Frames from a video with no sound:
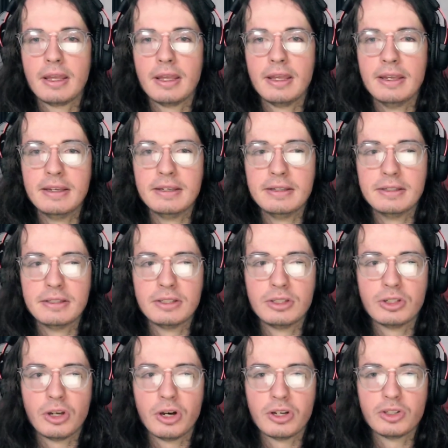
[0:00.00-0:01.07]

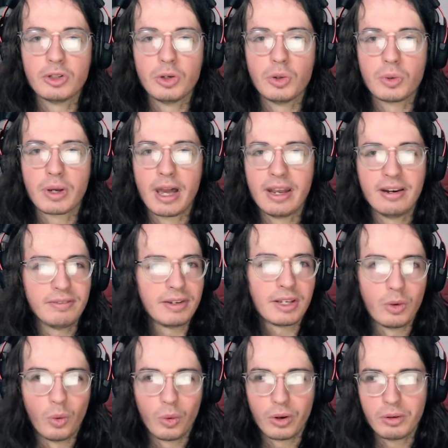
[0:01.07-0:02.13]
is also kind of
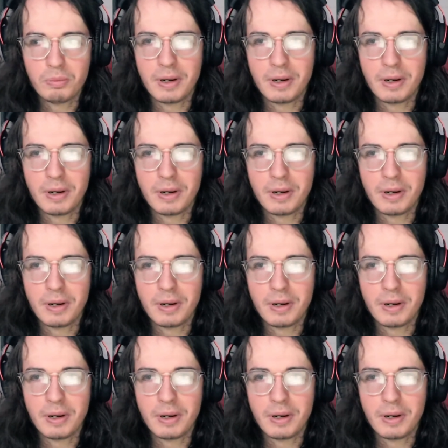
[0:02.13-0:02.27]
ignored